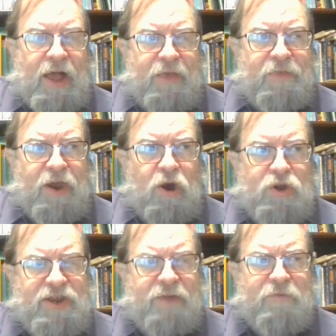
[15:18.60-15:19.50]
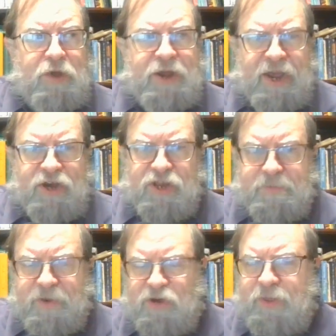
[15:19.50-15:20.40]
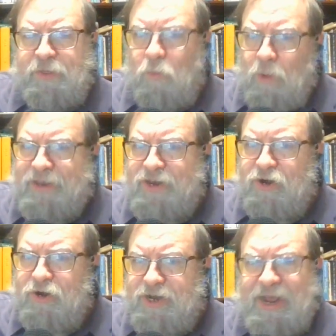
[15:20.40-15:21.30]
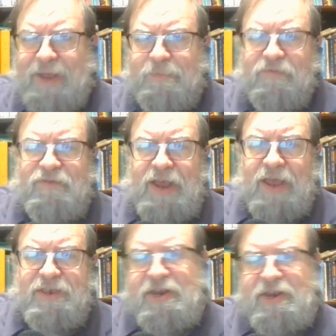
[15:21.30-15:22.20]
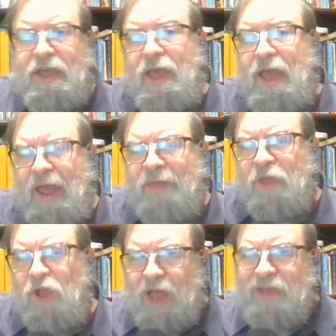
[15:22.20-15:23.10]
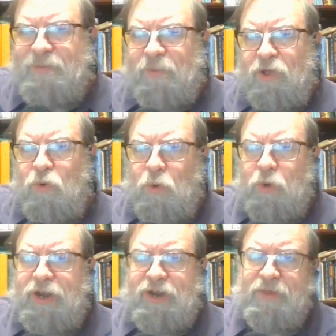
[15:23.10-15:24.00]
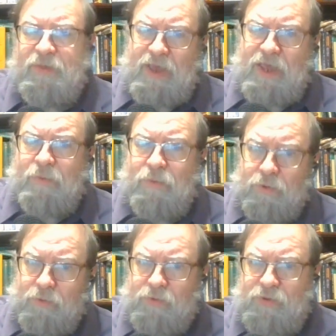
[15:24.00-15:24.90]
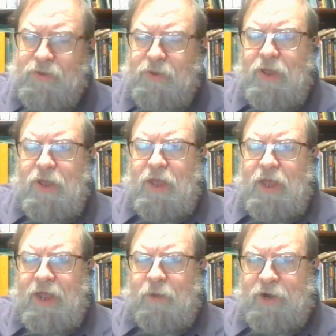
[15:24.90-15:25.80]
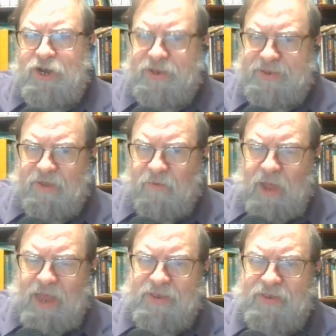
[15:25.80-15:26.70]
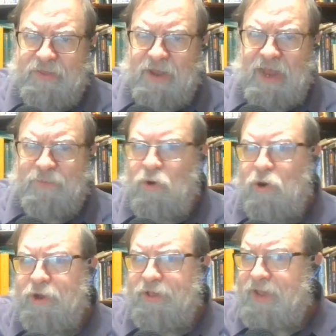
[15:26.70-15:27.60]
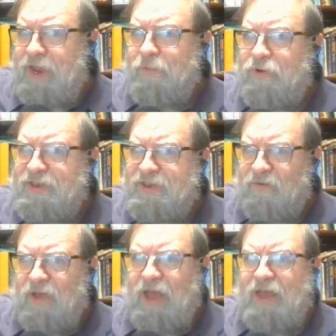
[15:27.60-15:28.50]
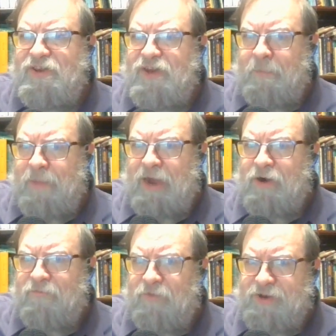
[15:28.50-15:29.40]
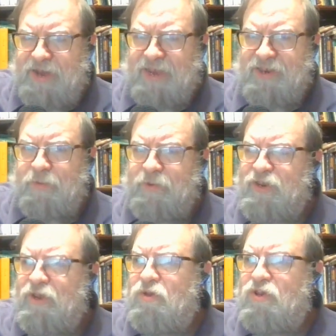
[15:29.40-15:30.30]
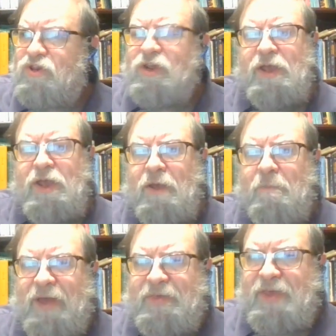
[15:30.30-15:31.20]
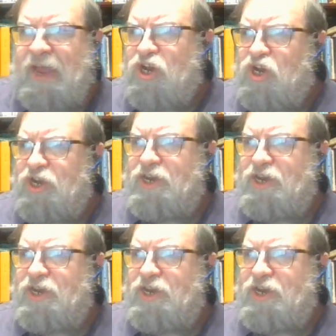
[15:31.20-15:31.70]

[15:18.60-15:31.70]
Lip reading: There are several connections between the Western type of text and the Gospel according to the Hebrews, which is the Gospel according to the Hebrews is a lost apocryphal text that was used by the ancient